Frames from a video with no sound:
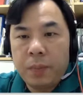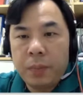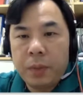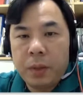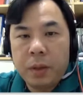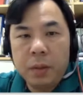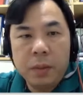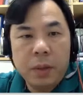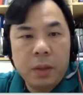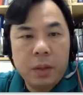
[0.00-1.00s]
Okay,
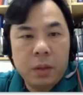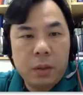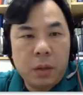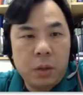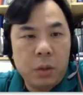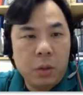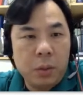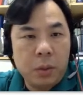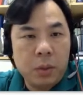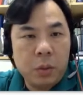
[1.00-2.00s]
now stay tuned. I'm
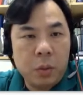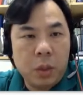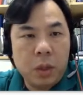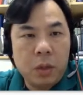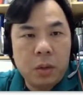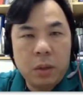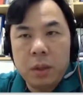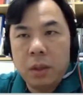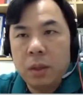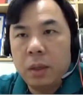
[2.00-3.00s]
going to work out
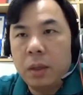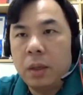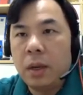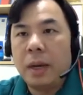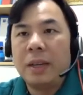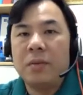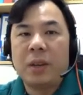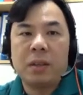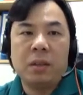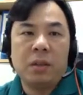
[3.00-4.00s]
the
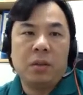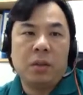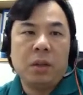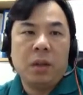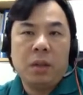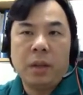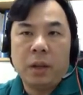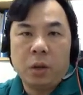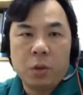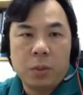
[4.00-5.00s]
eigenvectors that
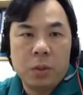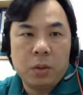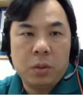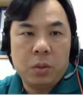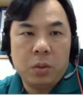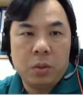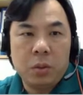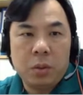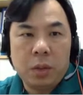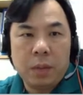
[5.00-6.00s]
correspond to
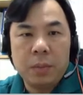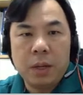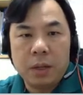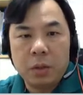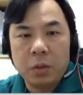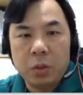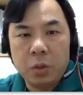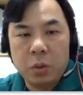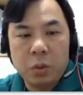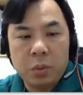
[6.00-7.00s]
lambda equal
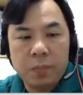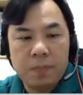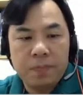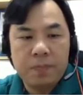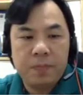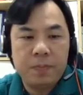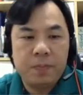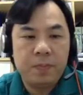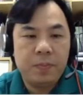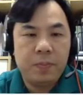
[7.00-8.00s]
to 2.
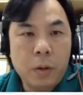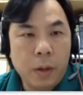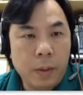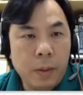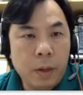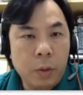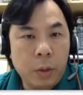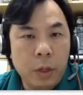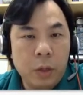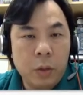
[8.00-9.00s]
All right, now we're
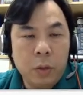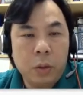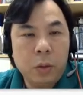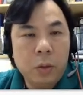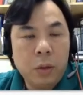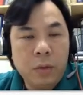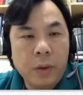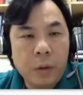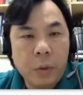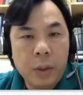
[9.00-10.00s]
going to
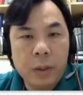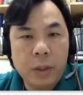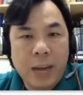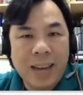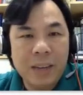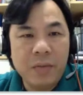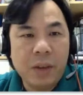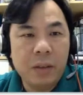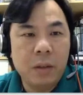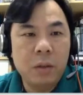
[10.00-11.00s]
evaluate the
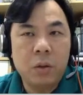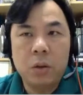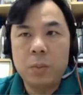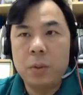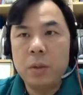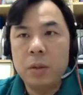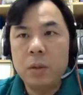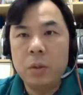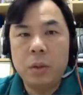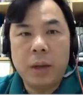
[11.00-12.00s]
eigenvectors corresponding
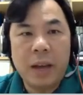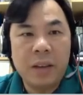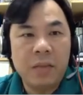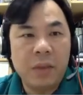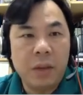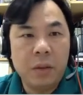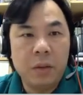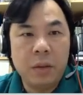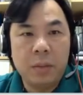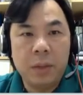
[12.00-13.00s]
to the
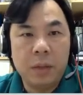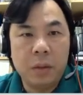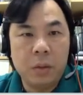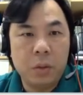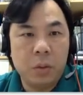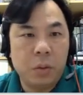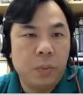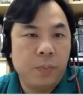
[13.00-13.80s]
eigenvalues lambda equal to 2.